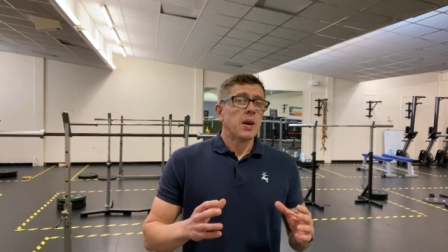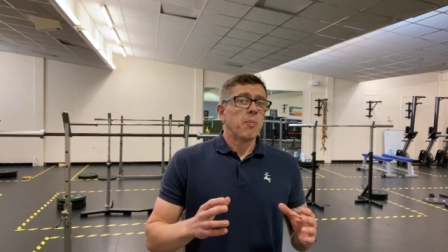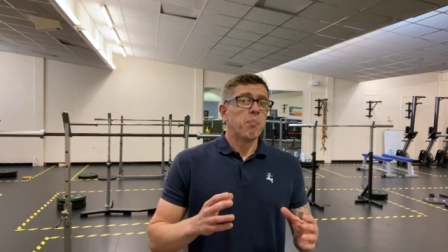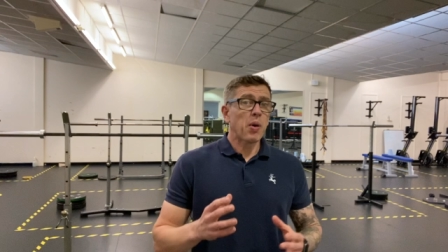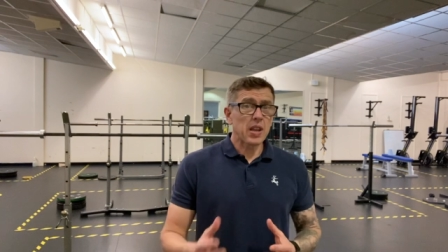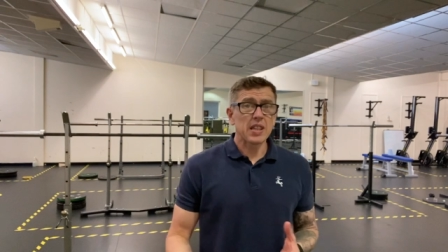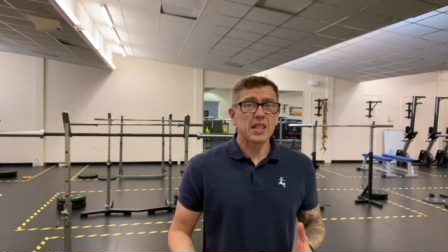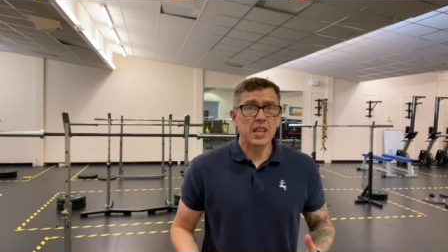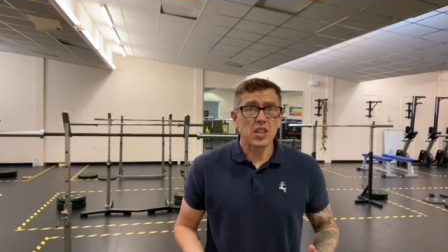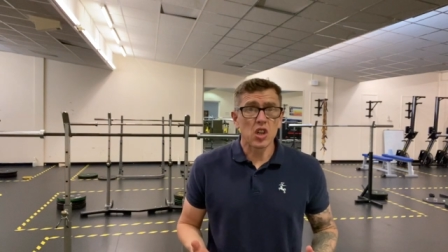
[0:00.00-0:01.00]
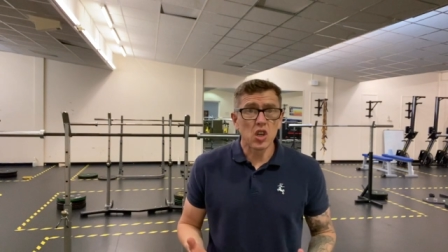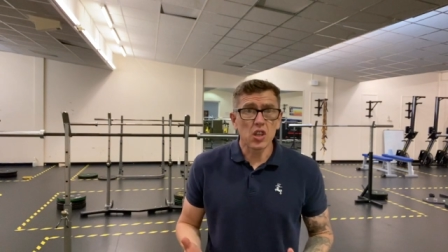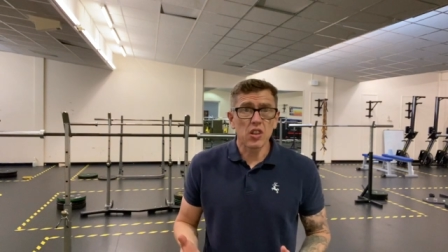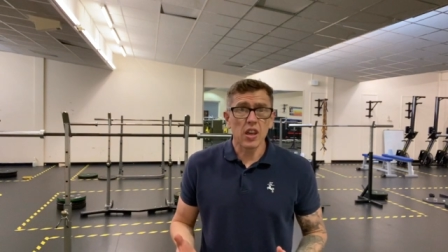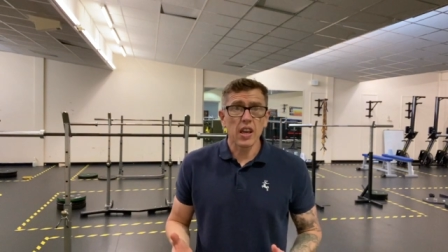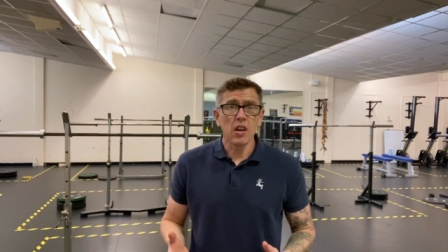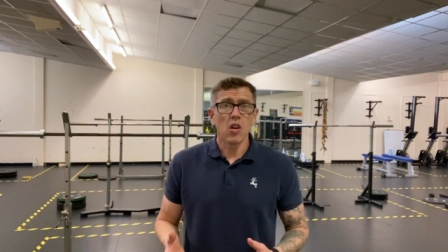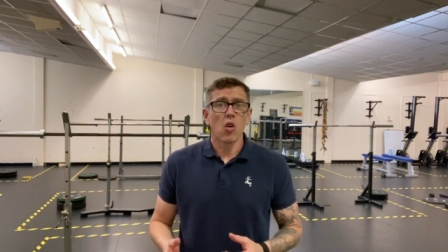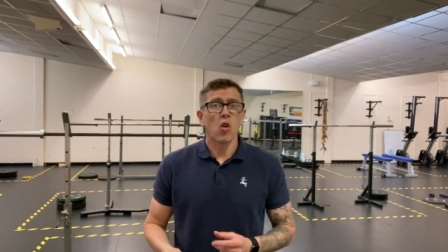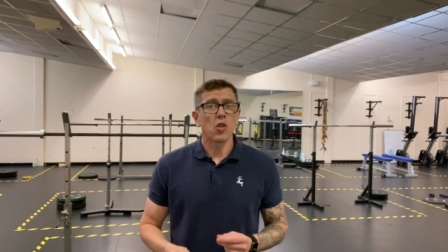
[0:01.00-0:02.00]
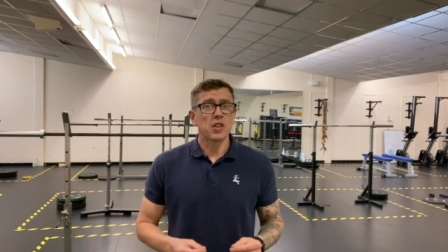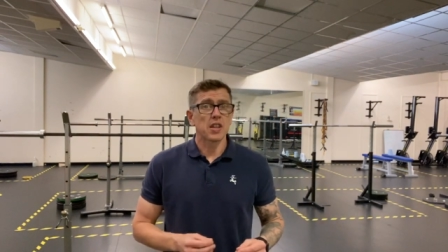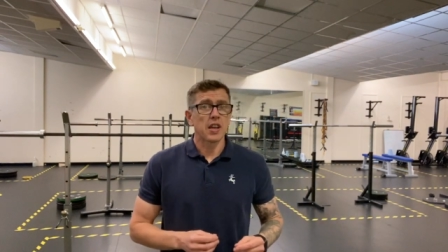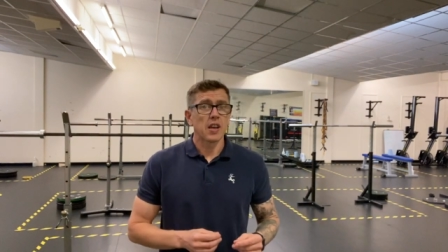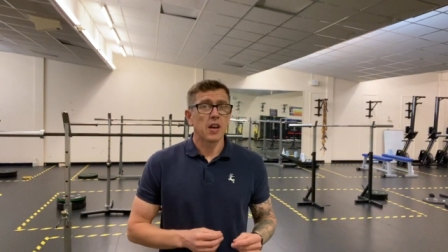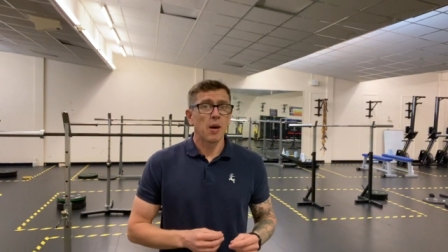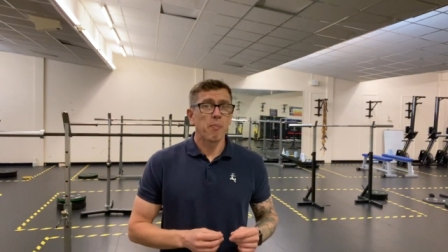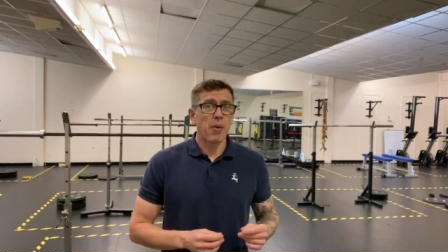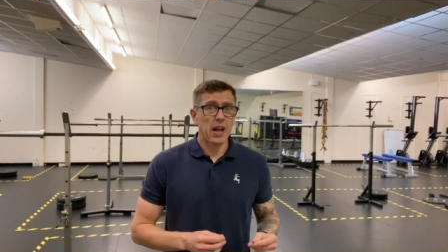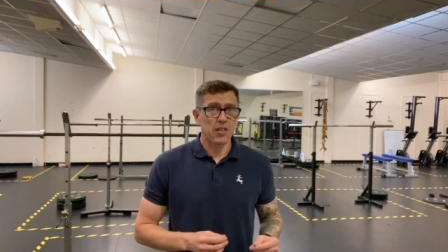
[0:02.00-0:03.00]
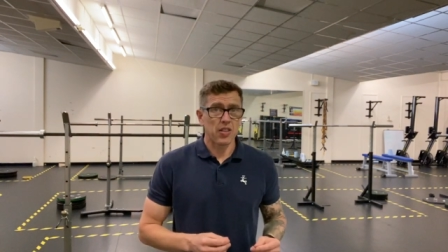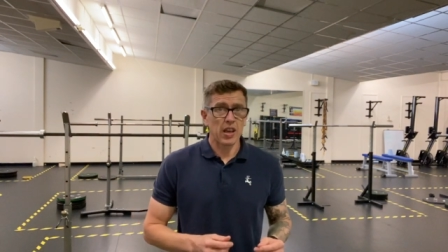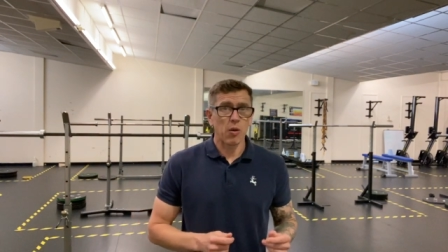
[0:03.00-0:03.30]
But is this a good thing or is it a bad thing?